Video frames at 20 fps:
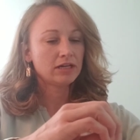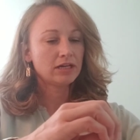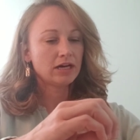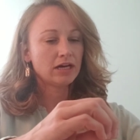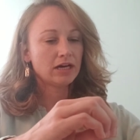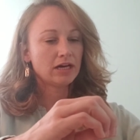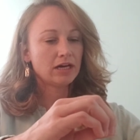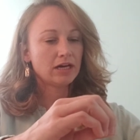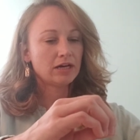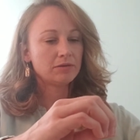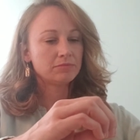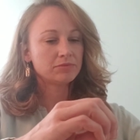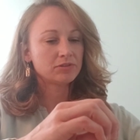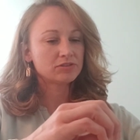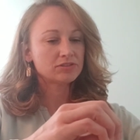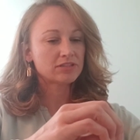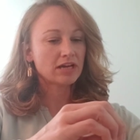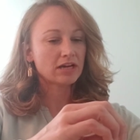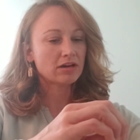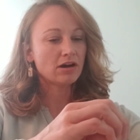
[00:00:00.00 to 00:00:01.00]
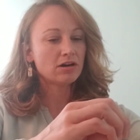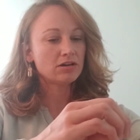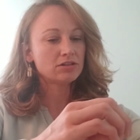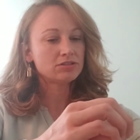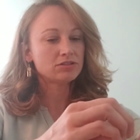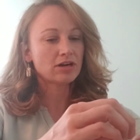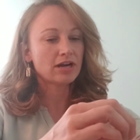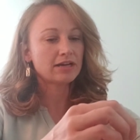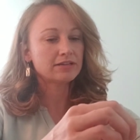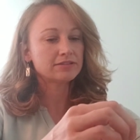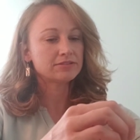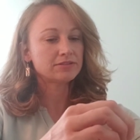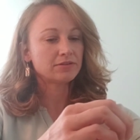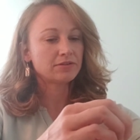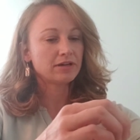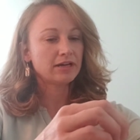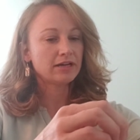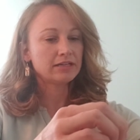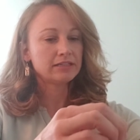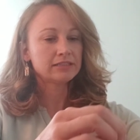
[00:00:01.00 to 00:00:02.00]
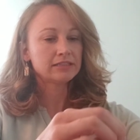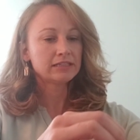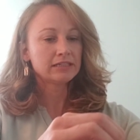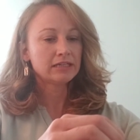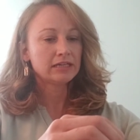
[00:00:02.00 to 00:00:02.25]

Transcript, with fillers: Um, there's that contrast, okay?